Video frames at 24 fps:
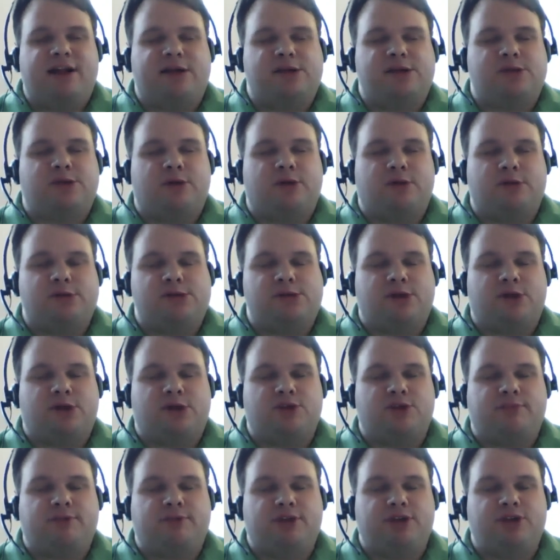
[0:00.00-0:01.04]
external
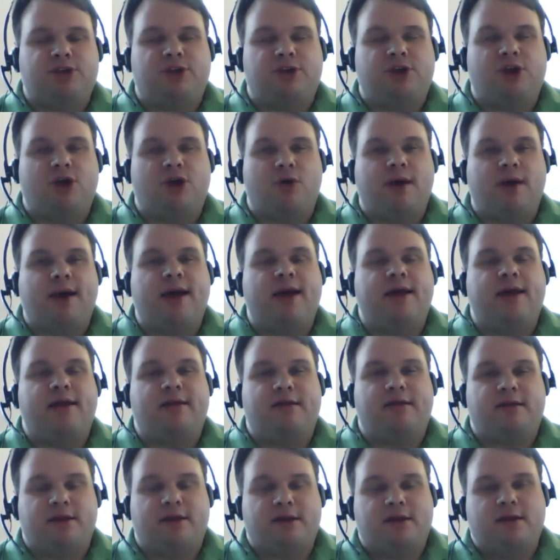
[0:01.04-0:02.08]
structure, but you go
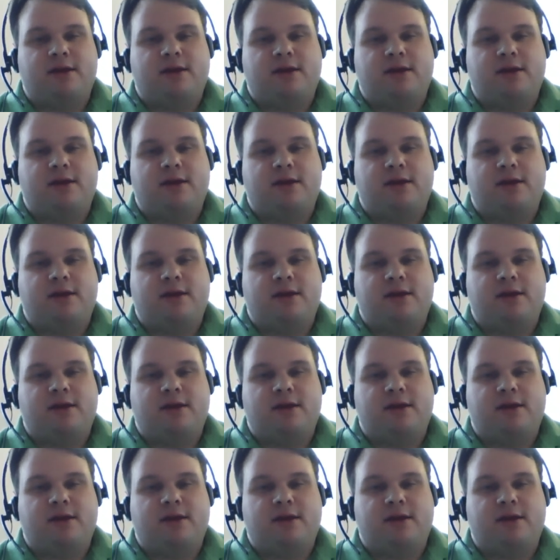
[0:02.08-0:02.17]
in